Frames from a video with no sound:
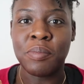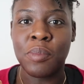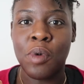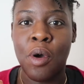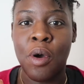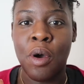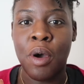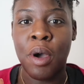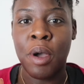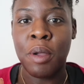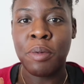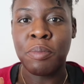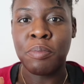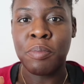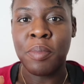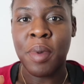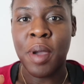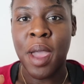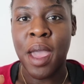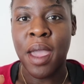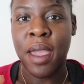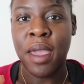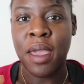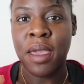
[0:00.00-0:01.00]
on
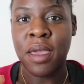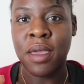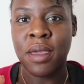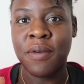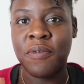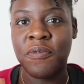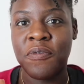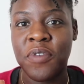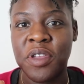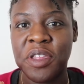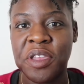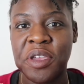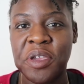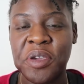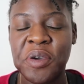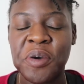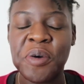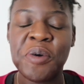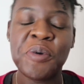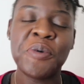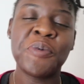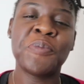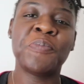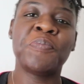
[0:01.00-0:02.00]
my
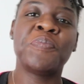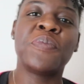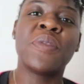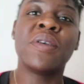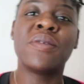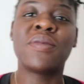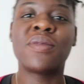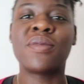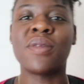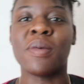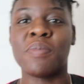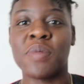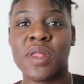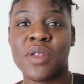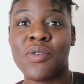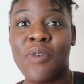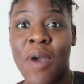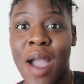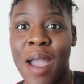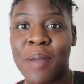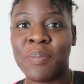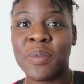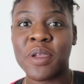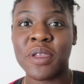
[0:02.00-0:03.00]
video,
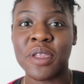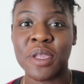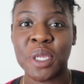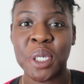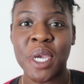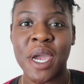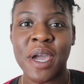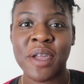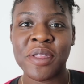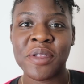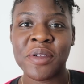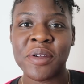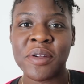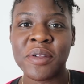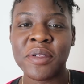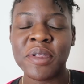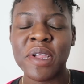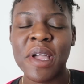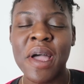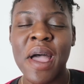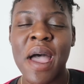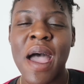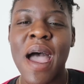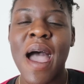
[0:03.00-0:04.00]
subscribe to the channel,
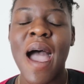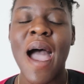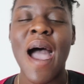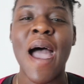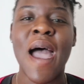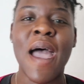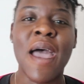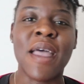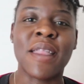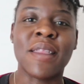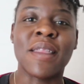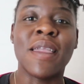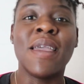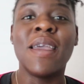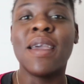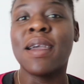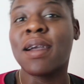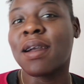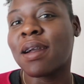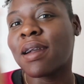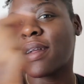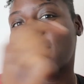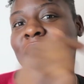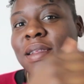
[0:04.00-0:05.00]
and
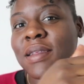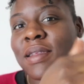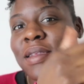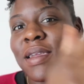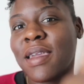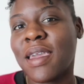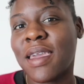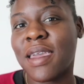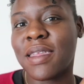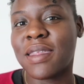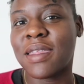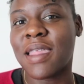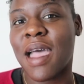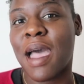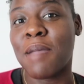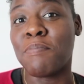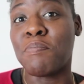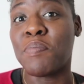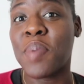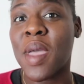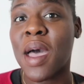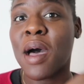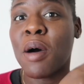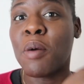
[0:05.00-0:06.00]
hit
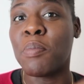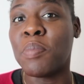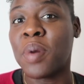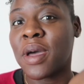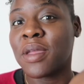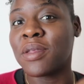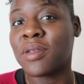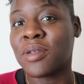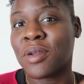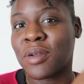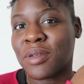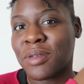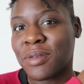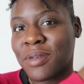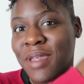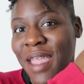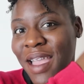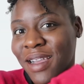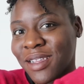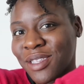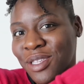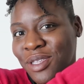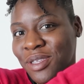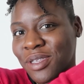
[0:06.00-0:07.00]
that bell button
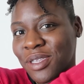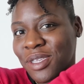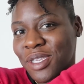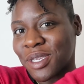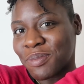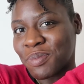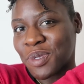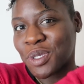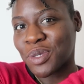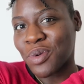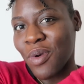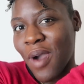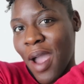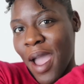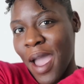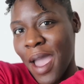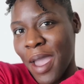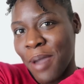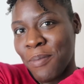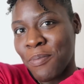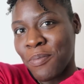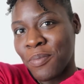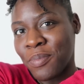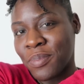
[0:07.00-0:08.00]
next to the
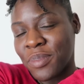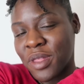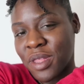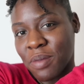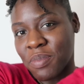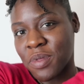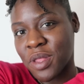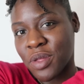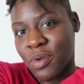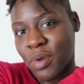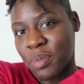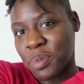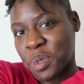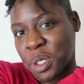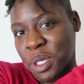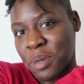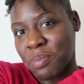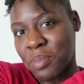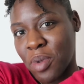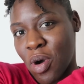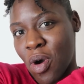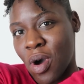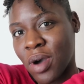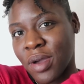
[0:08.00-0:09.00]
subscription
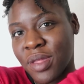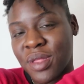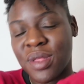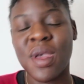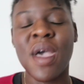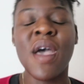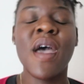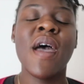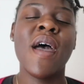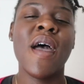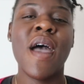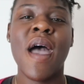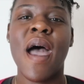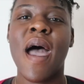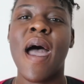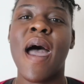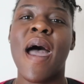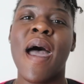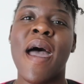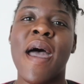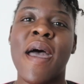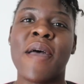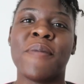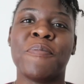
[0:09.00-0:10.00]
box,
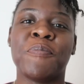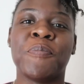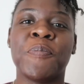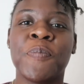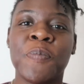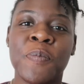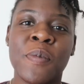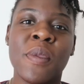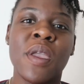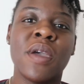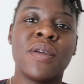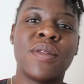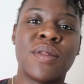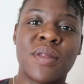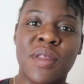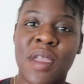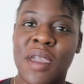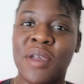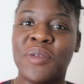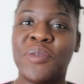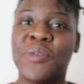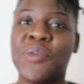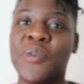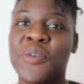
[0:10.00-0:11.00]
and
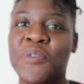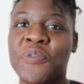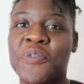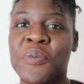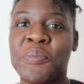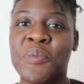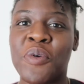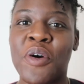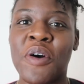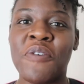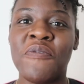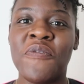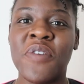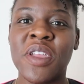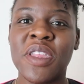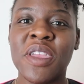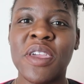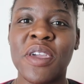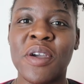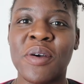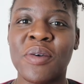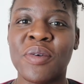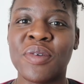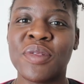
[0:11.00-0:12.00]
stay tuned for more
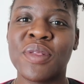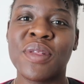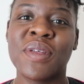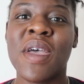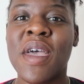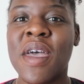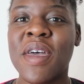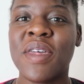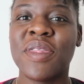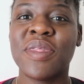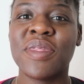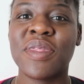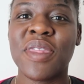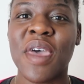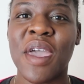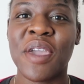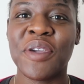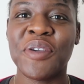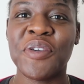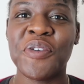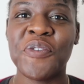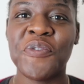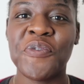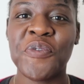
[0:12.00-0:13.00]
videos.
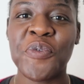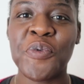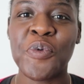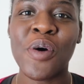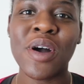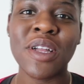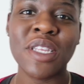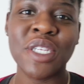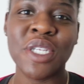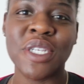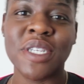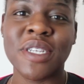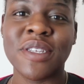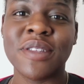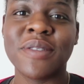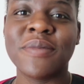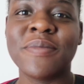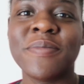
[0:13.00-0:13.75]
Thank you for watching.